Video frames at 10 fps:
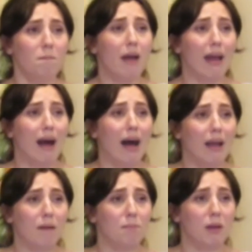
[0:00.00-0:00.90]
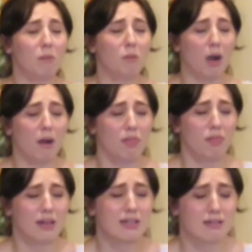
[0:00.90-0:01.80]
May I be
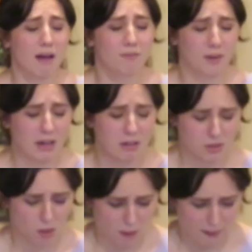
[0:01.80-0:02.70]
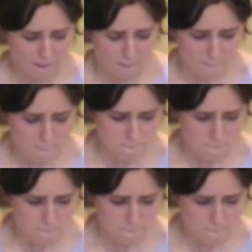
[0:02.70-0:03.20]
worth the suffering endured."